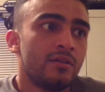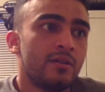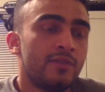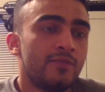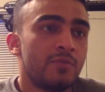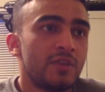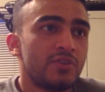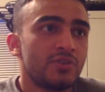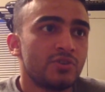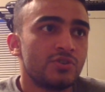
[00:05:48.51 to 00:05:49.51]

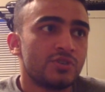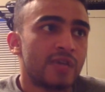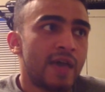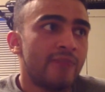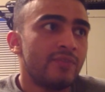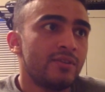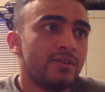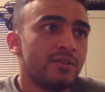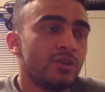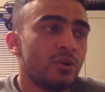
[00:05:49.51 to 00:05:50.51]
information. Just have it,
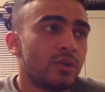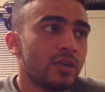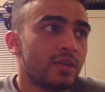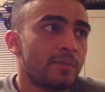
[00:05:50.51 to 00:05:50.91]
like